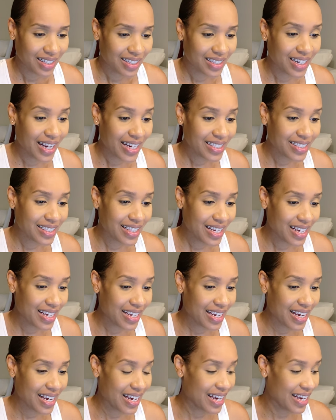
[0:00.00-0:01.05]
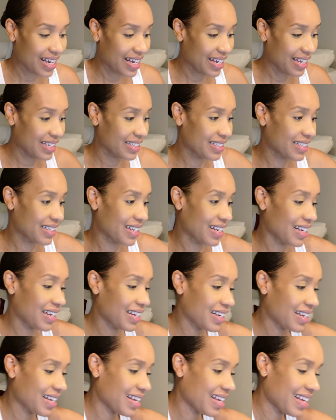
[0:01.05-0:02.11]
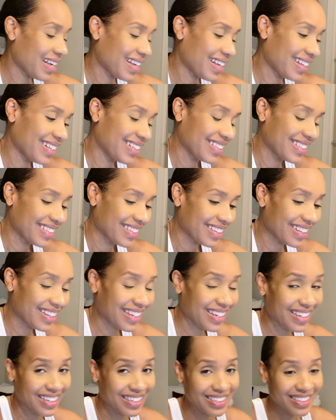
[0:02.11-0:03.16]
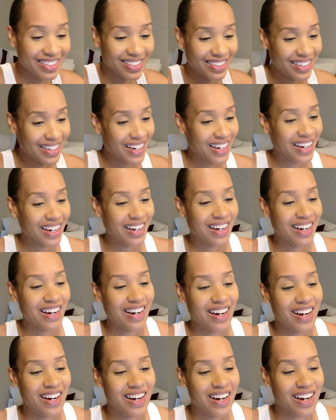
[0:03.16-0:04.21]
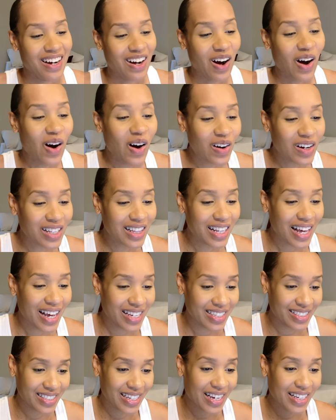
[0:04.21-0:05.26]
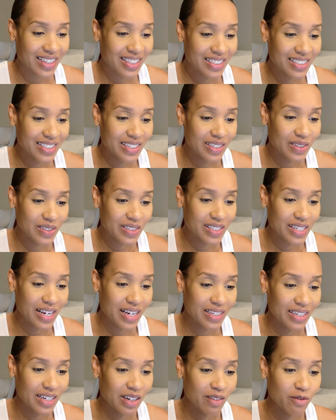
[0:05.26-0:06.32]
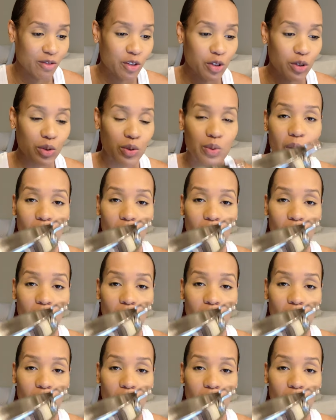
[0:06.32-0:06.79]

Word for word: The next thing is these. All clad stainless steel set of two